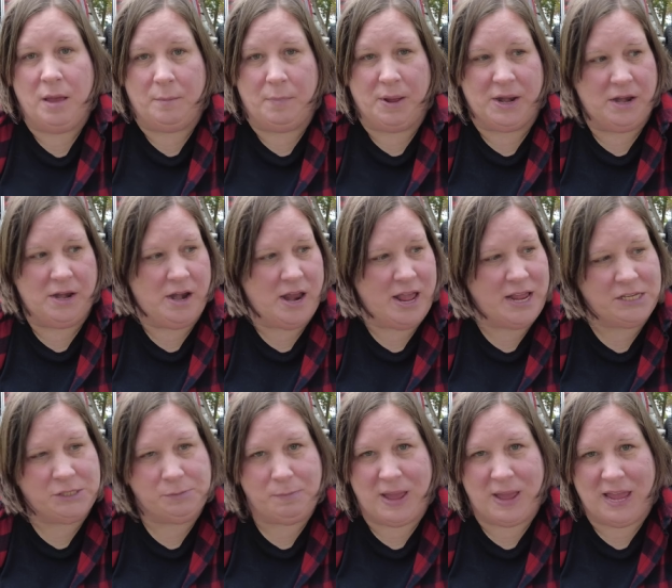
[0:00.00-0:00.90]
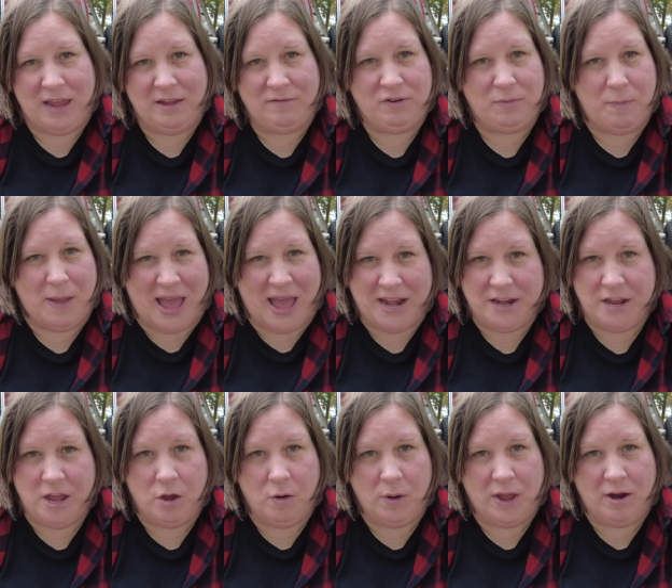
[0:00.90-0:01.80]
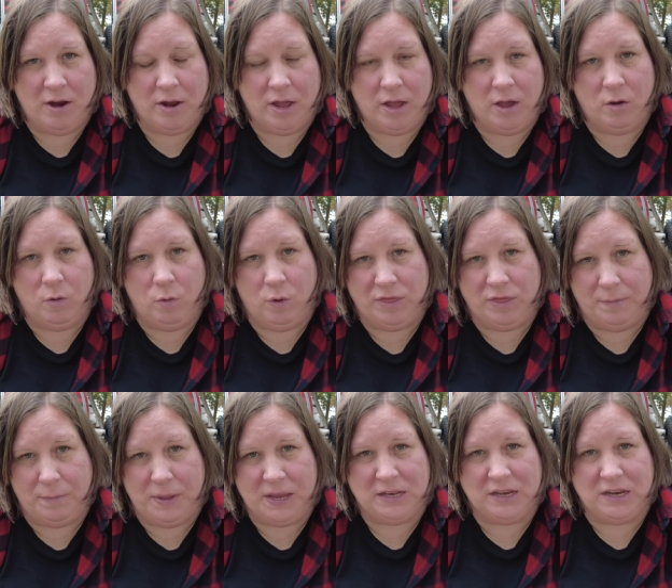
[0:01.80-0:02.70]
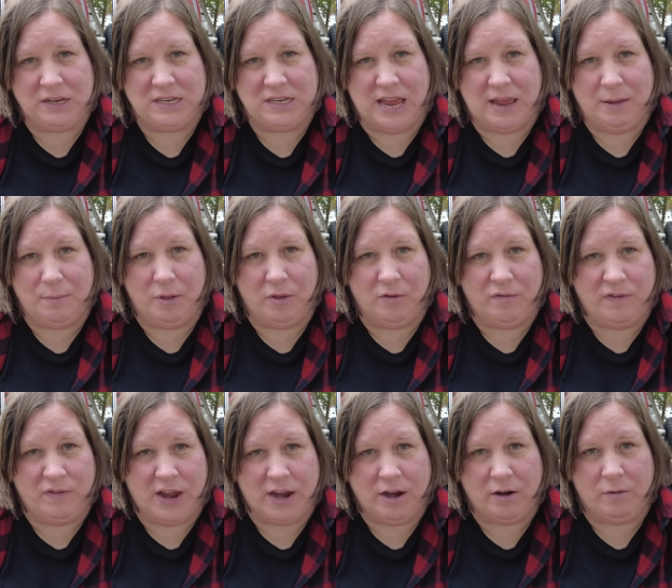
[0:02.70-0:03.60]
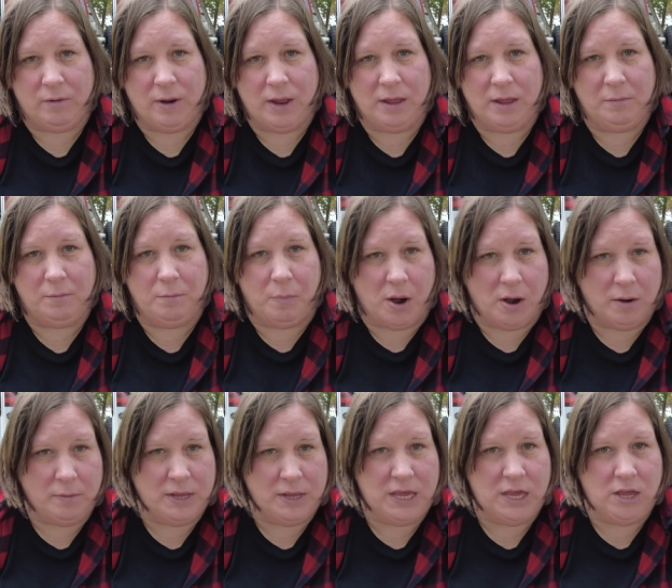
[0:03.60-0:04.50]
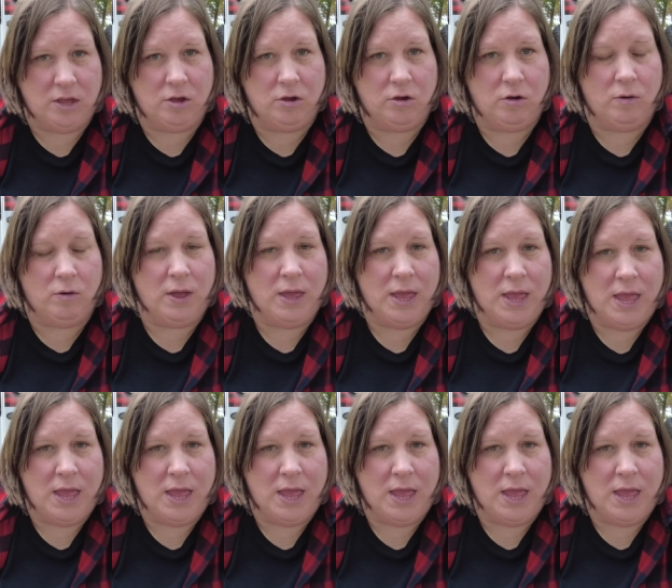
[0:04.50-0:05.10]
but a nice paved patio area with a picnic table, fire ring, barbecue,